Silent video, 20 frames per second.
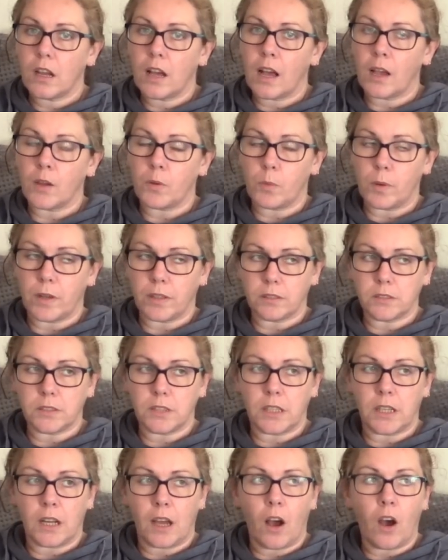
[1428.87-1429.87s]
I
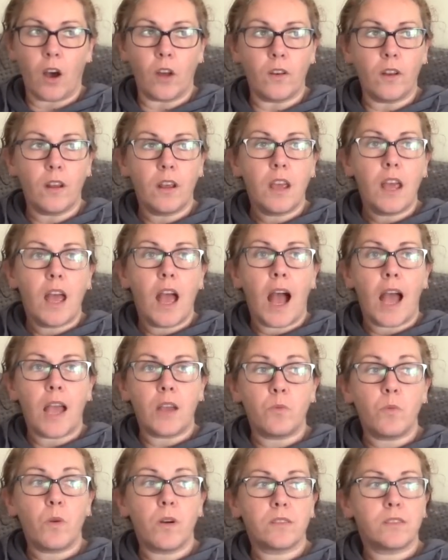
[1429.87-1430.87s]

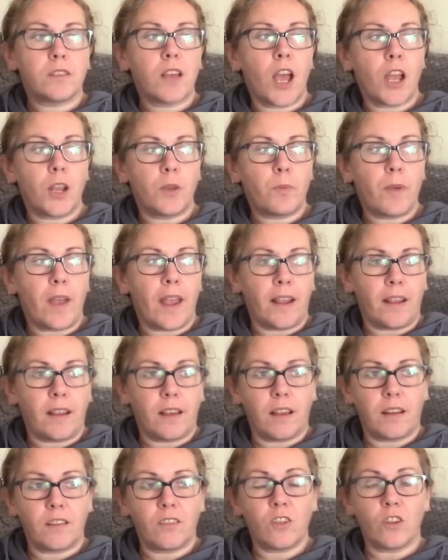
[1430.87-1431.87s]
was hoping
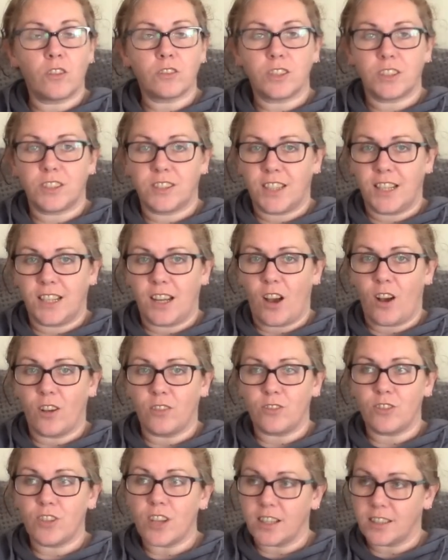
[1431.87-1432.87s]
not to turn it
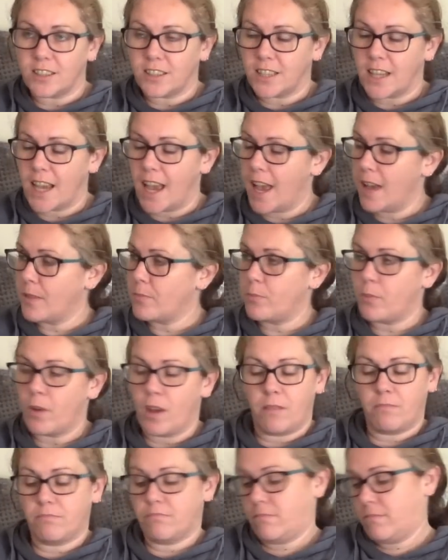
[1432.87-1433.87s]
on just yet,
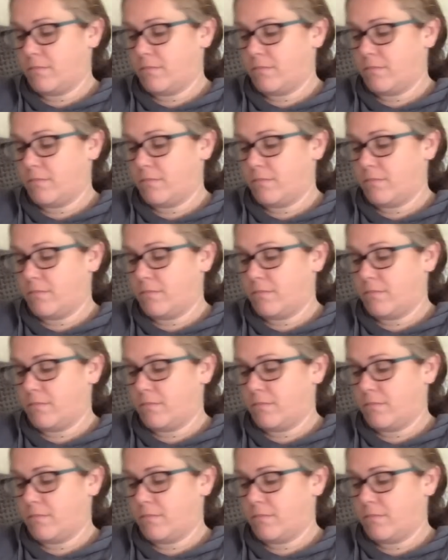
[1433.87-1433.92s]
but